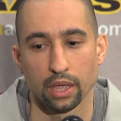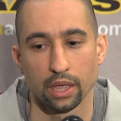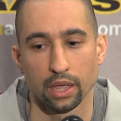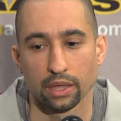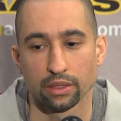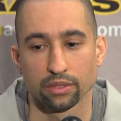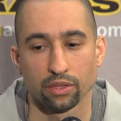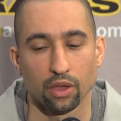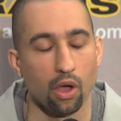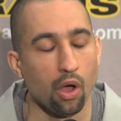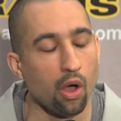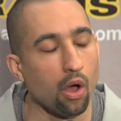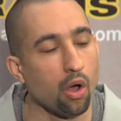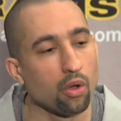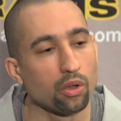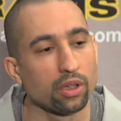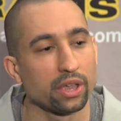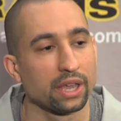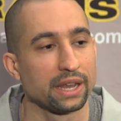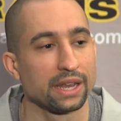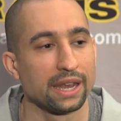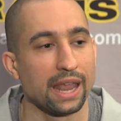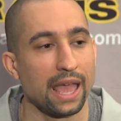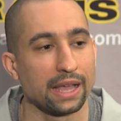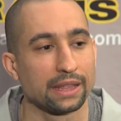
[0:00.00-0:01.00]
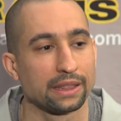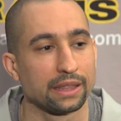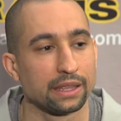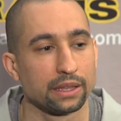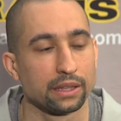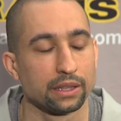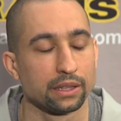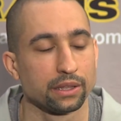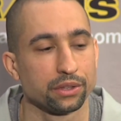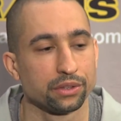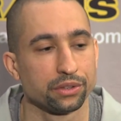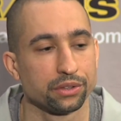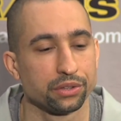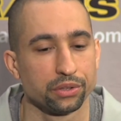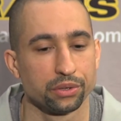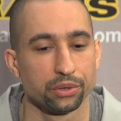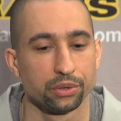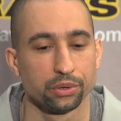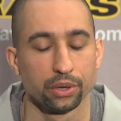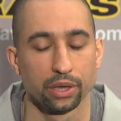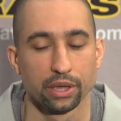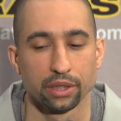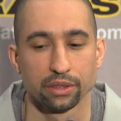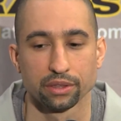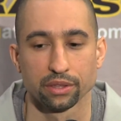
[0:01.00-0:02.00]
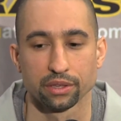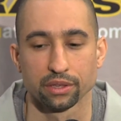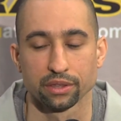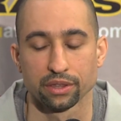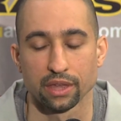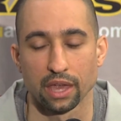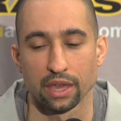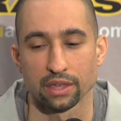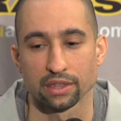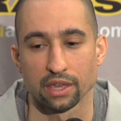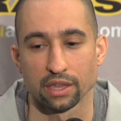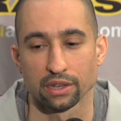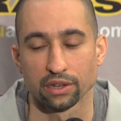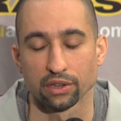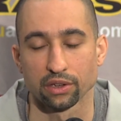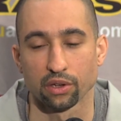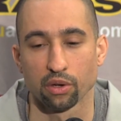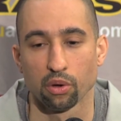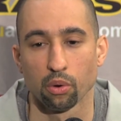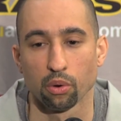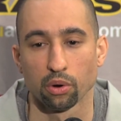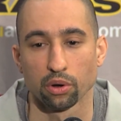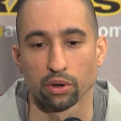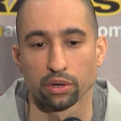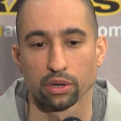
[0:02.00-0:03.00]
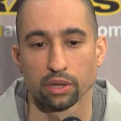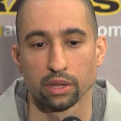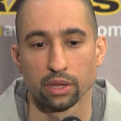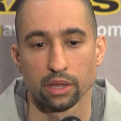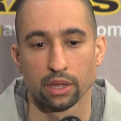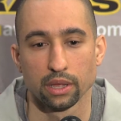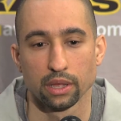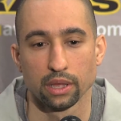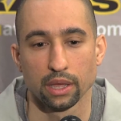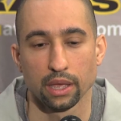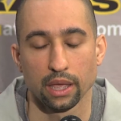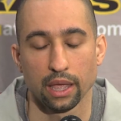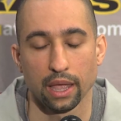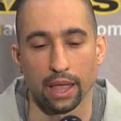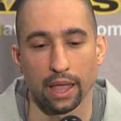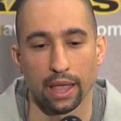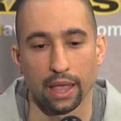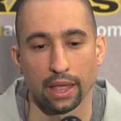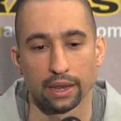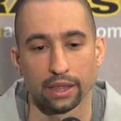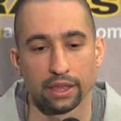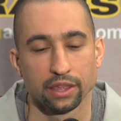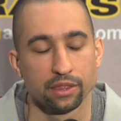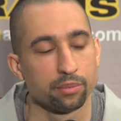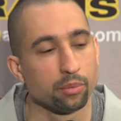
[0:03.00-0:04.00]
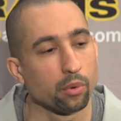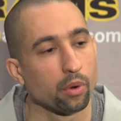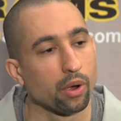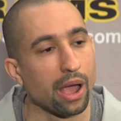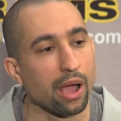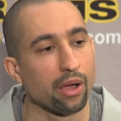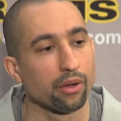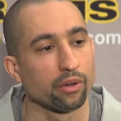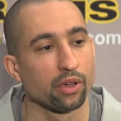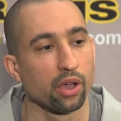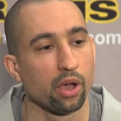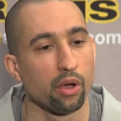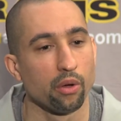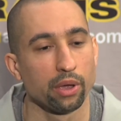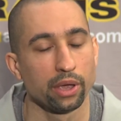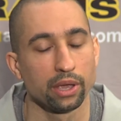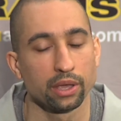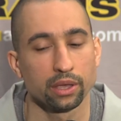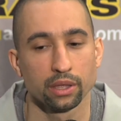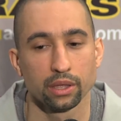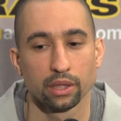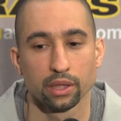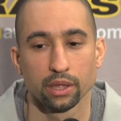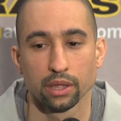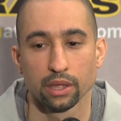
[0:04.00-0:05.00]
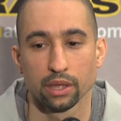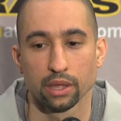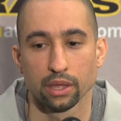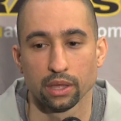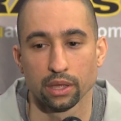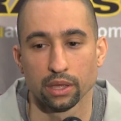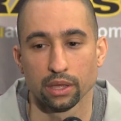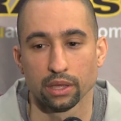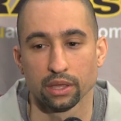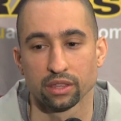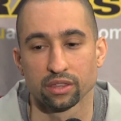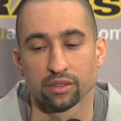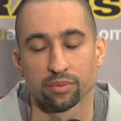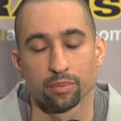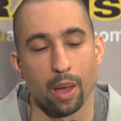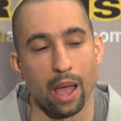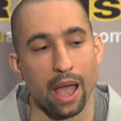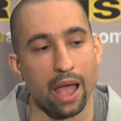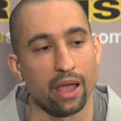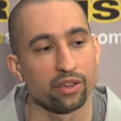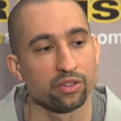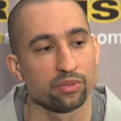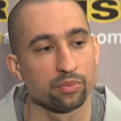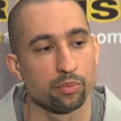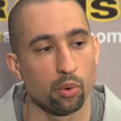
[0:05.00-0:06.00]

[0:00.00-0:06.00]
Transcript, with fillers: it's all connected to his success on the court. And he's more outgoing. He smiles